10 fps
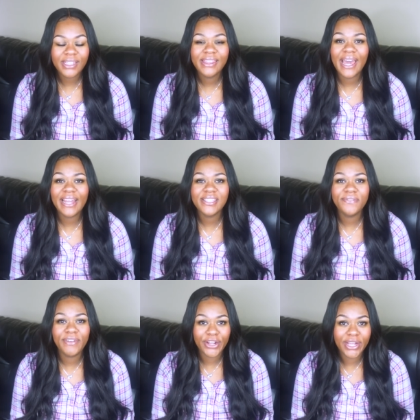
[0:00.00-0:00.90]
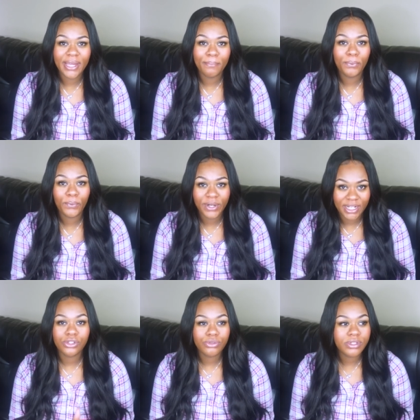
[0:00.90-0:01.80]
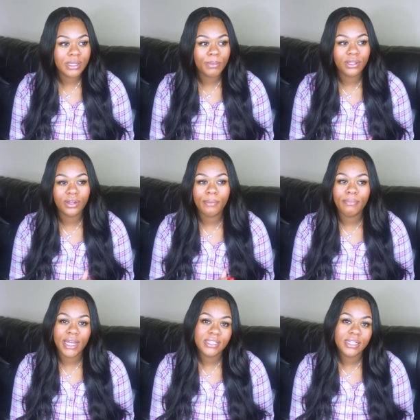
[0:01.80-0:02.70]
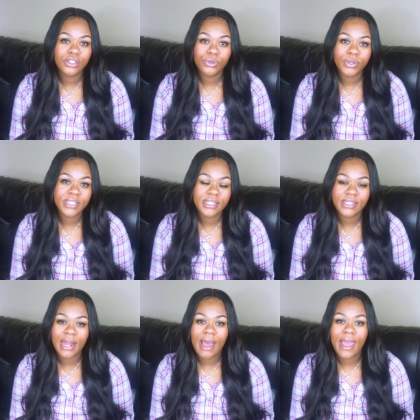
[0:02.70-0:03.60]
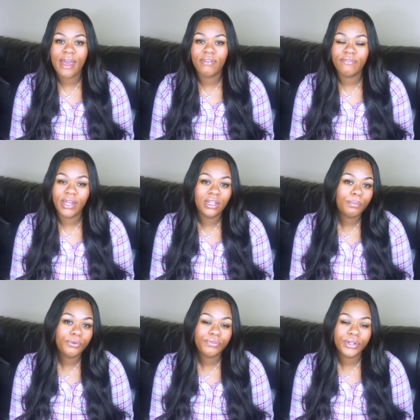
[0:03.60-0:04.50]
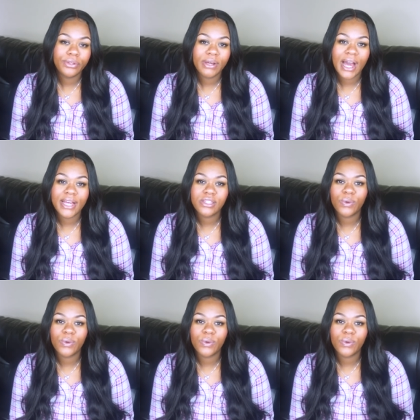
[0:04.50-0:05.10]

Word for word: That is very important. Use some of the amazing sources that I have available for you guys